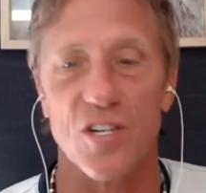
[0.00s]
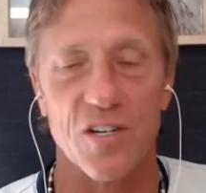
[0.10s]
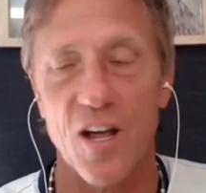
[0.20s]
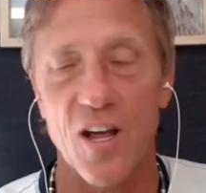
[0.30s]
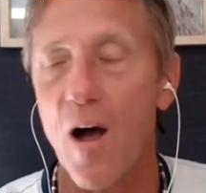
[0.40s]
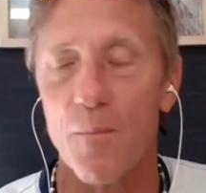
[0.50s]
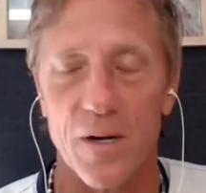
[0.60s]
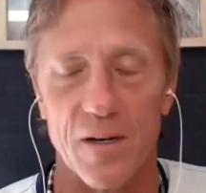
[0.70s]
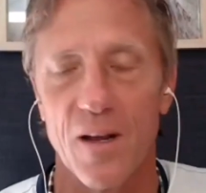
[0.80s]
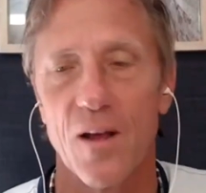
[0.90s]
and
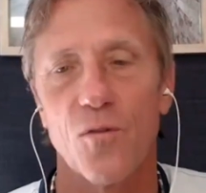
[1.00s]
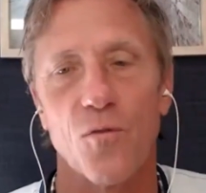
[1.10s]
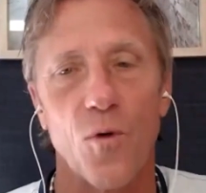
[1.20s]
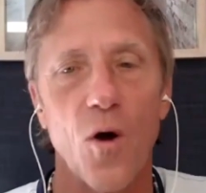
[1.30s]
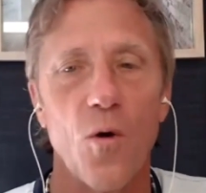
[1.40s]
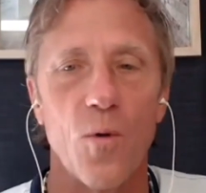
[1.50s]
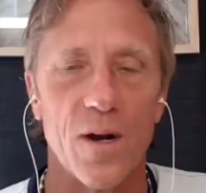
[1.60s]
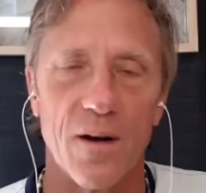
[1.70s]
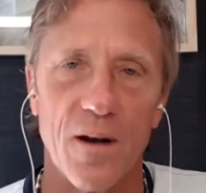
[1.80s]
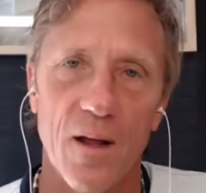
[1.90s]
come and
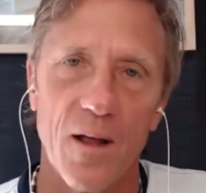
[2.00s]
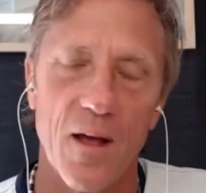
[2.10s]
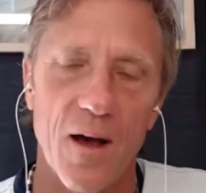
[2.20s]
grow and